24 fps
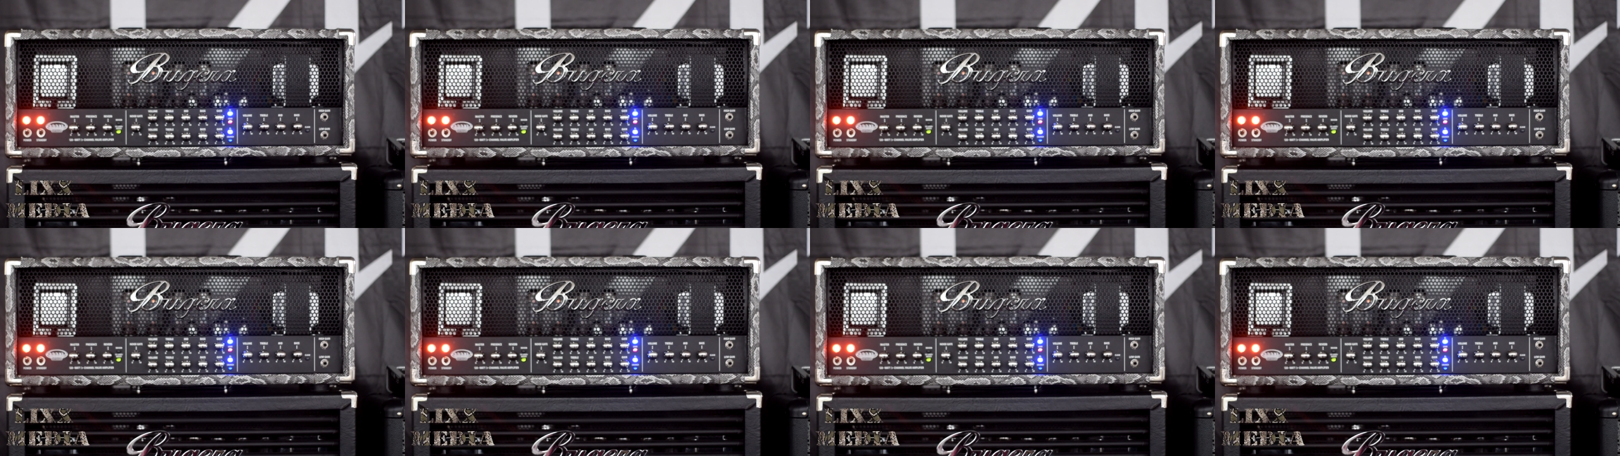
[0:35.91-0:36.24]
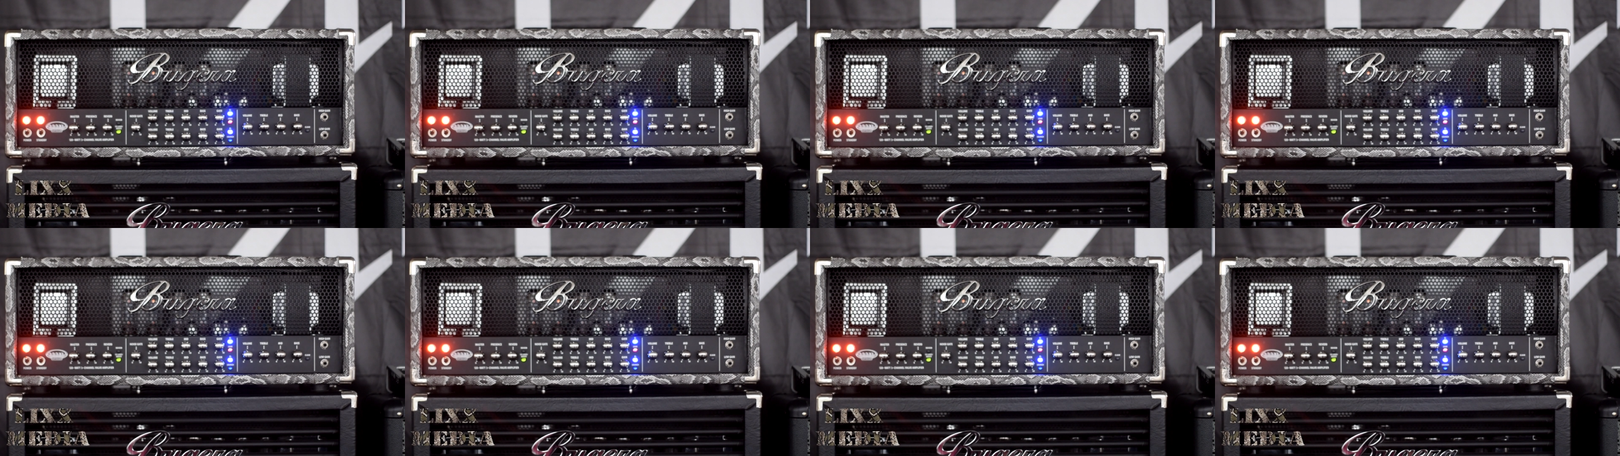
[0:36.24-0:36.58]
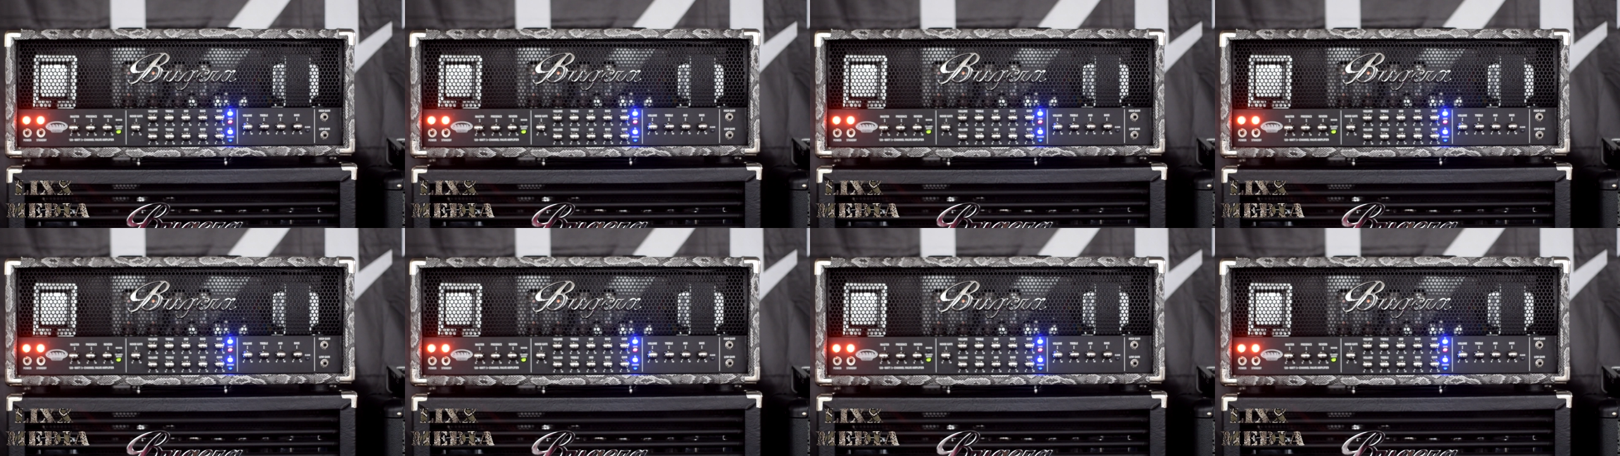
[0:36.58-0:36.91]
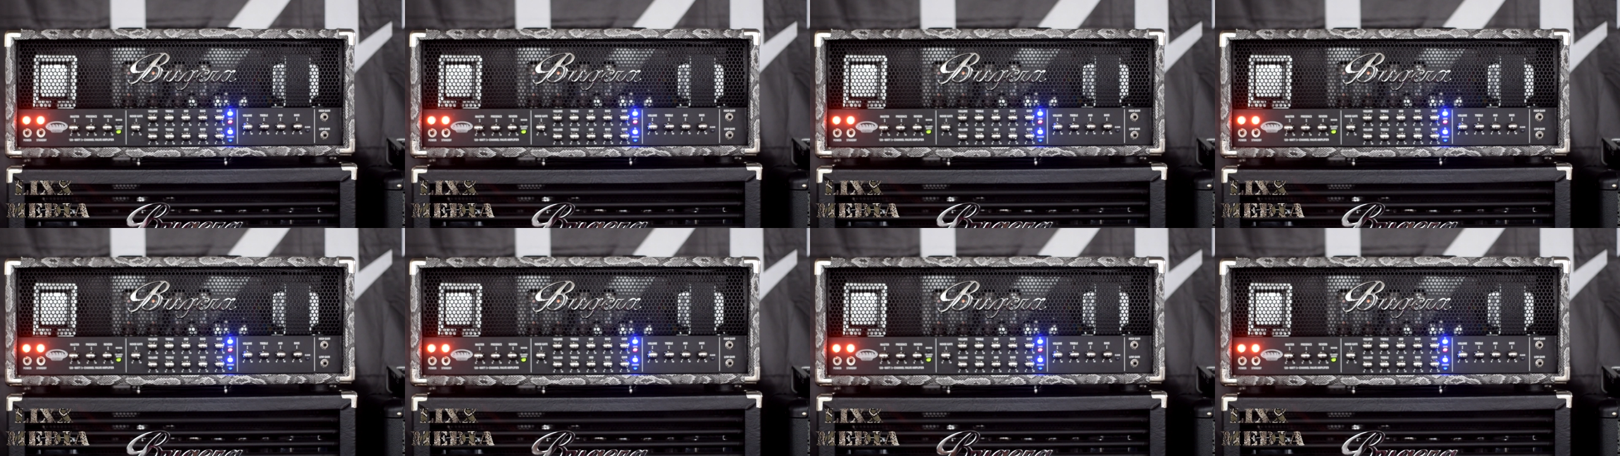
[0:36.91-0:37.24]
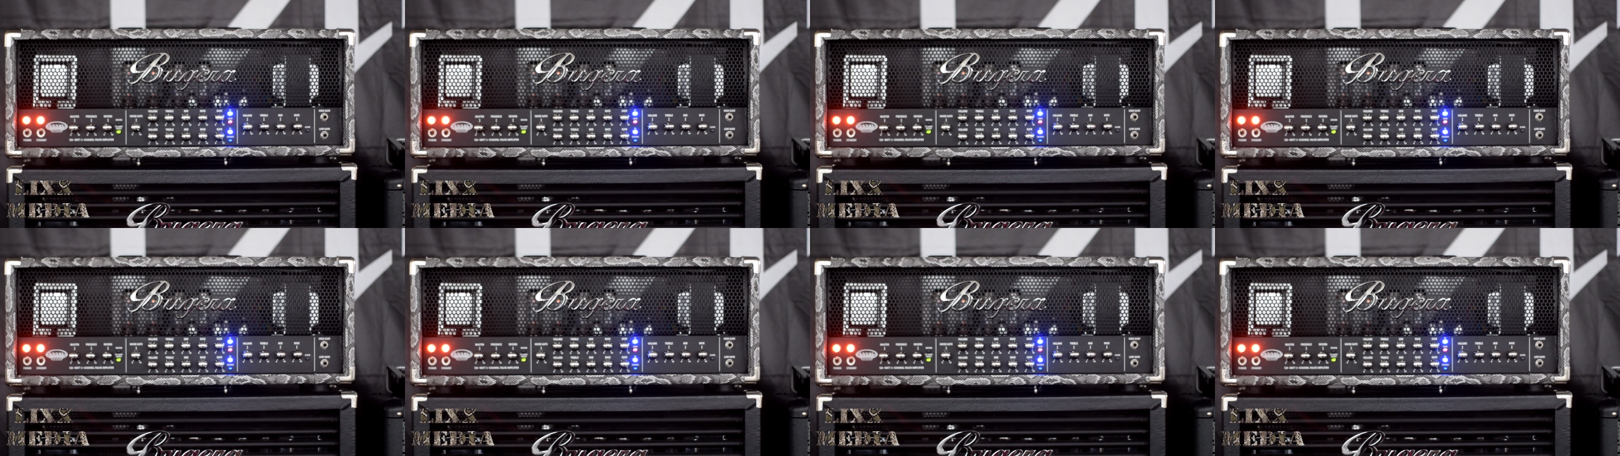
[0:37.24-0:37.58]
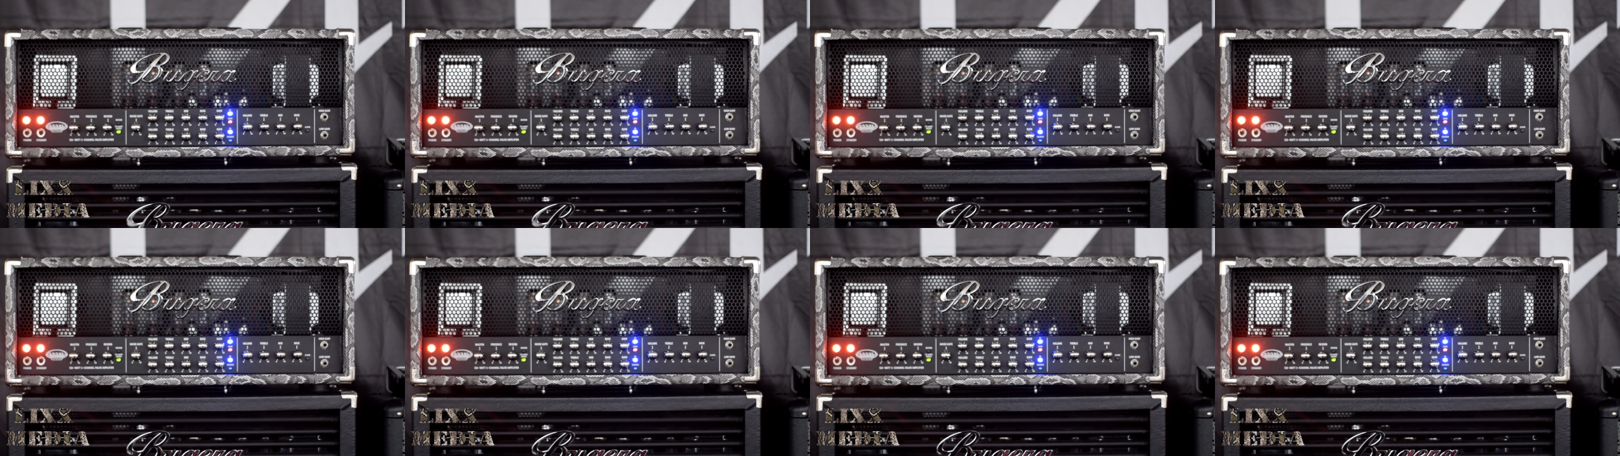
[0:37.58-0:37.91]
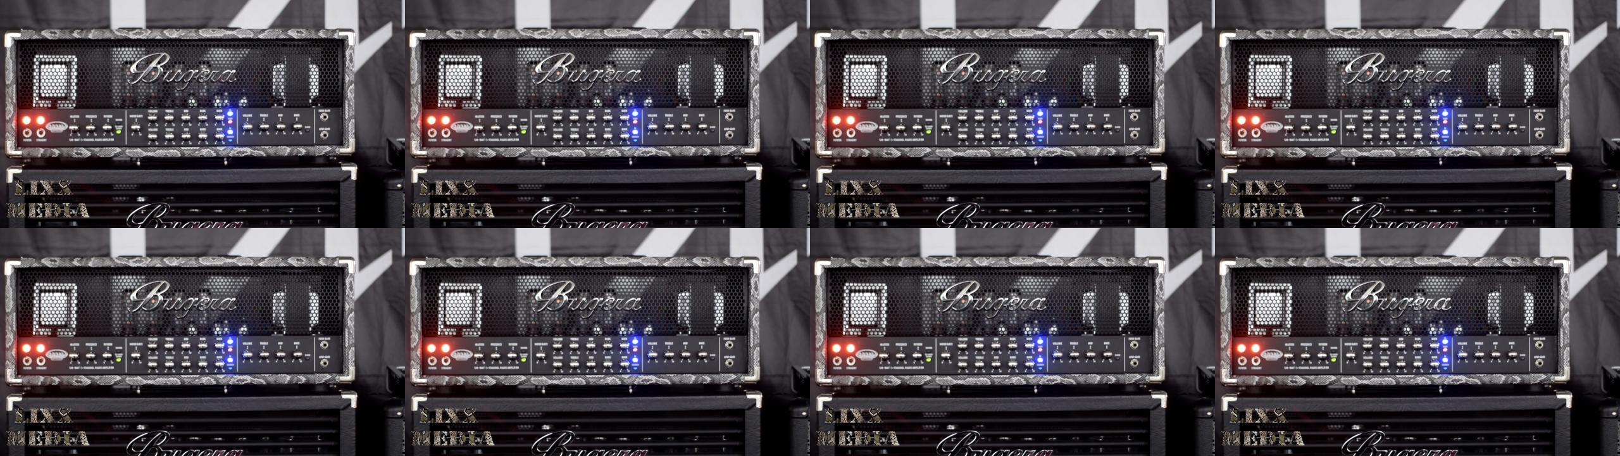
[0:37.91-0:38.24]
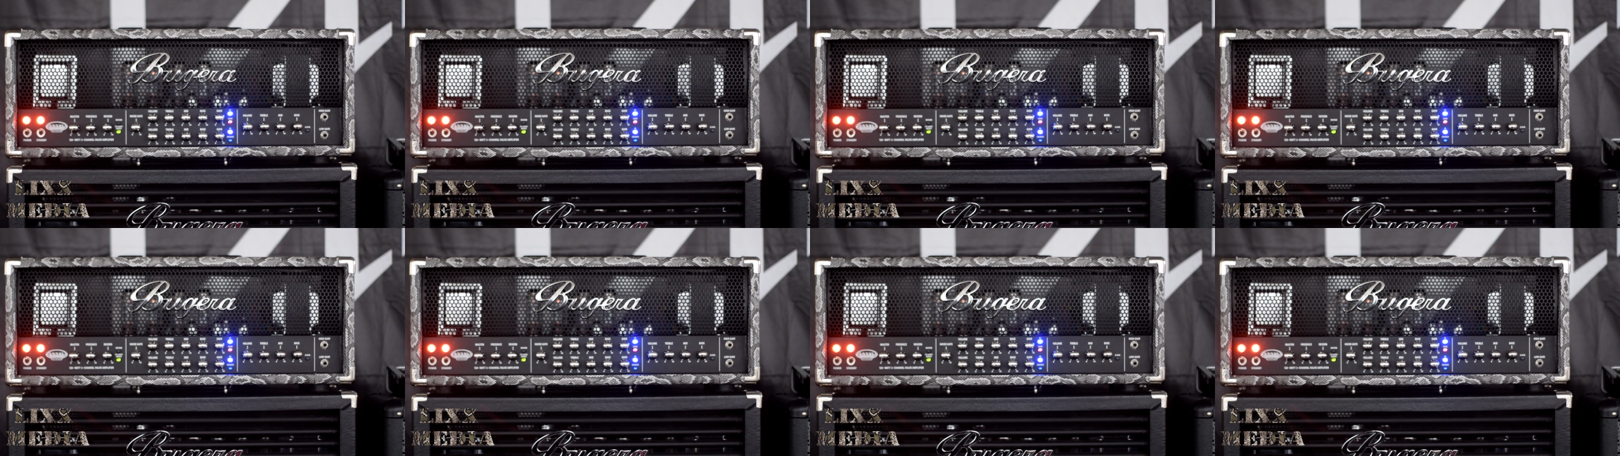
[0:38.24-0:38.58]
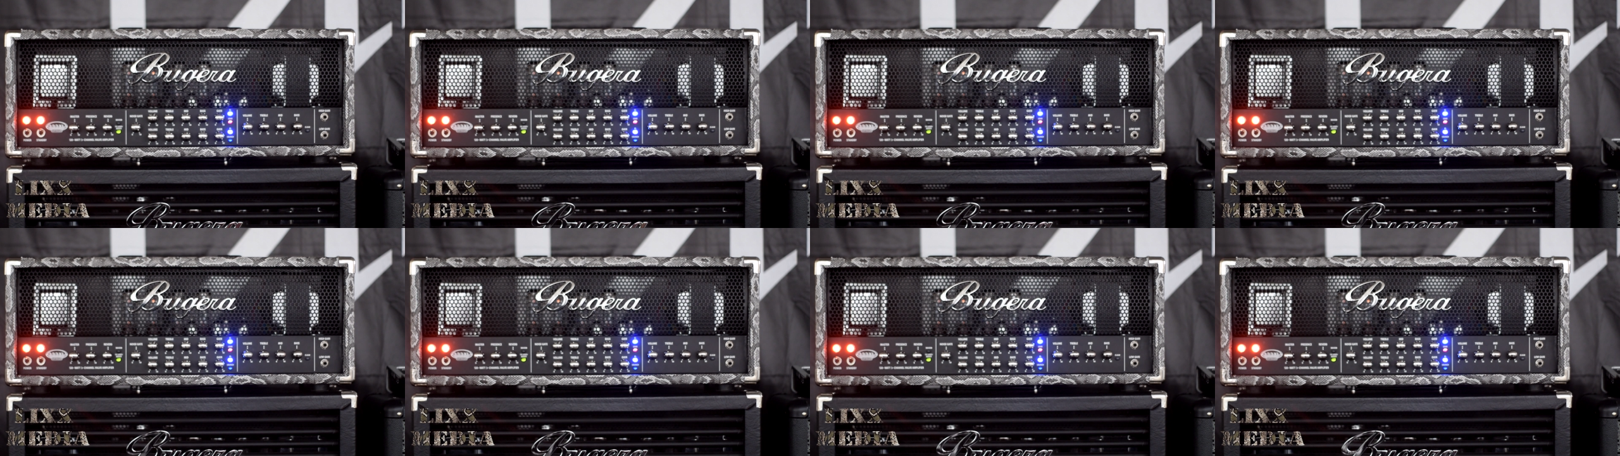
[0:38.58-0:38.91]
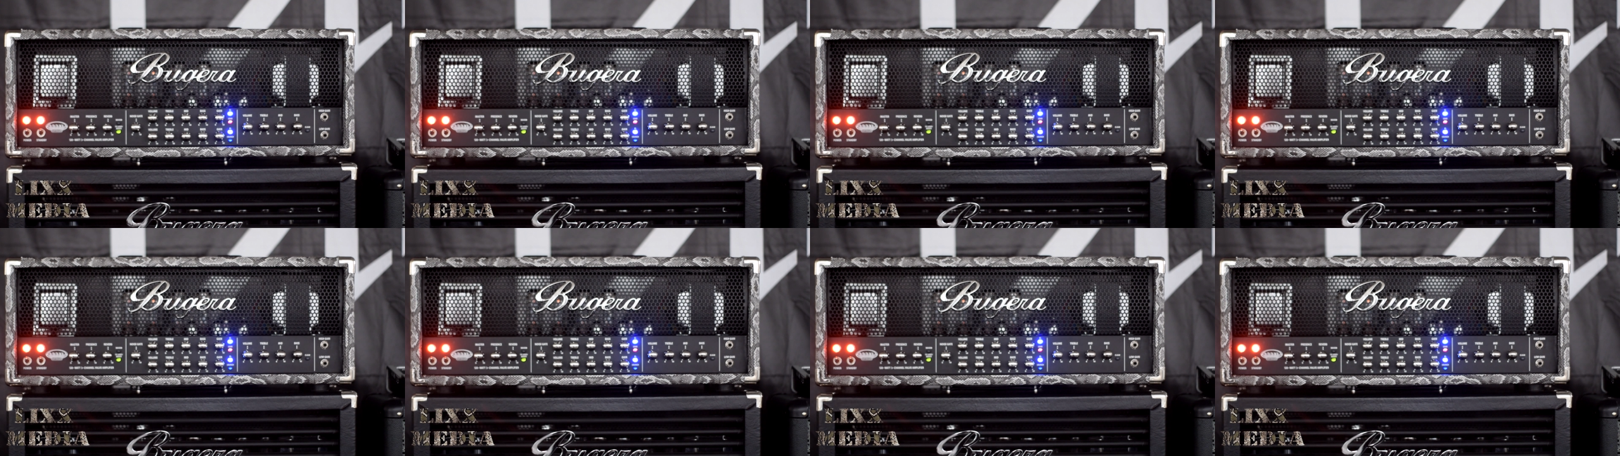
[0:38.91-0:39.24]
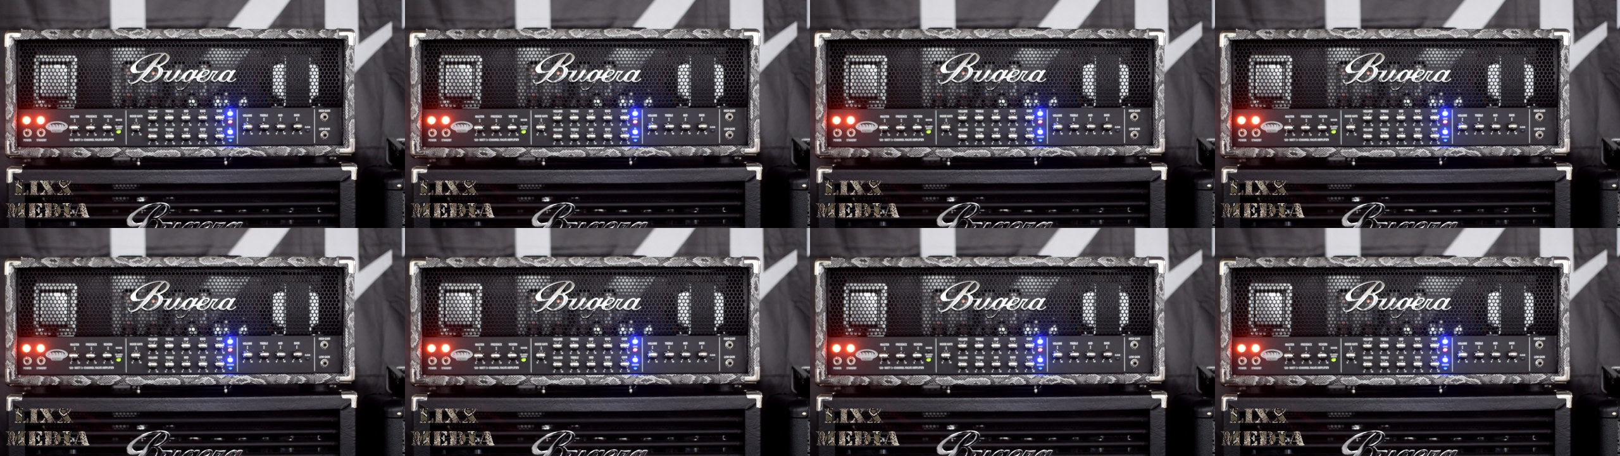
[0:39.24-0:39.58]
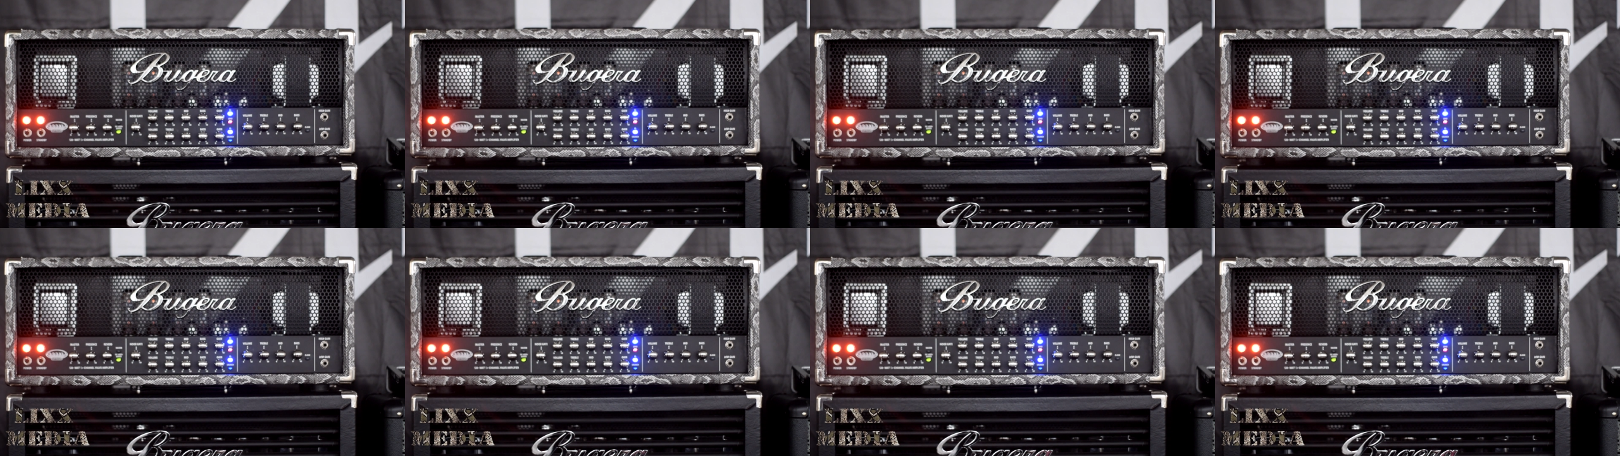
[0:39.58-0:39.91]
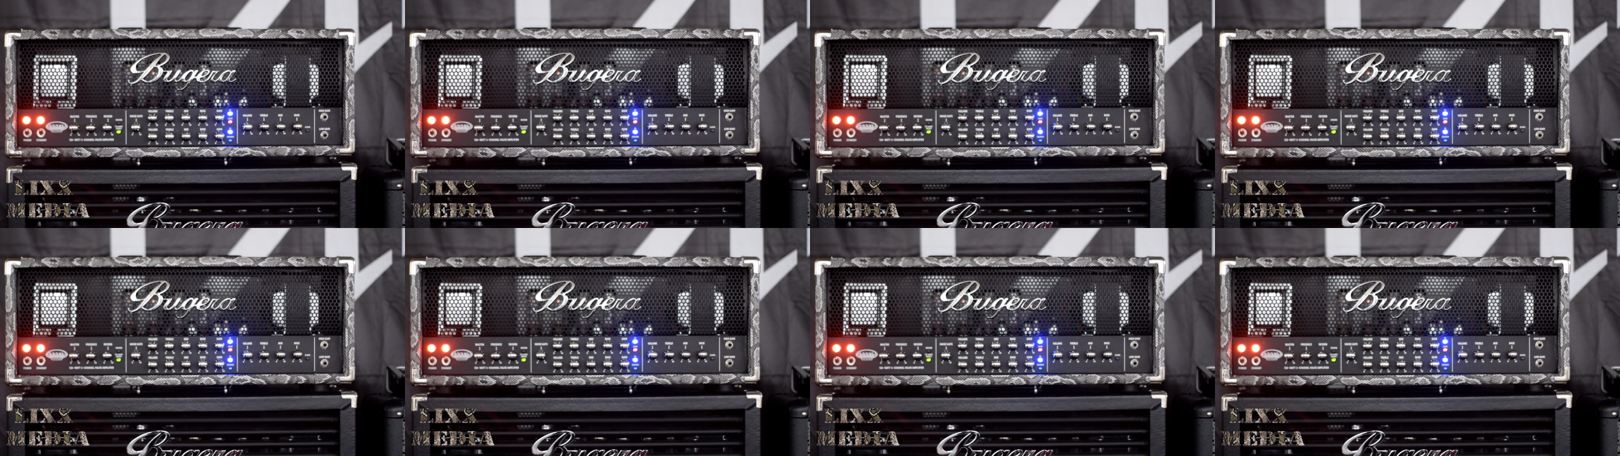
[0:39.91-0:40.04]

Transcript: [unreadable: no face in view]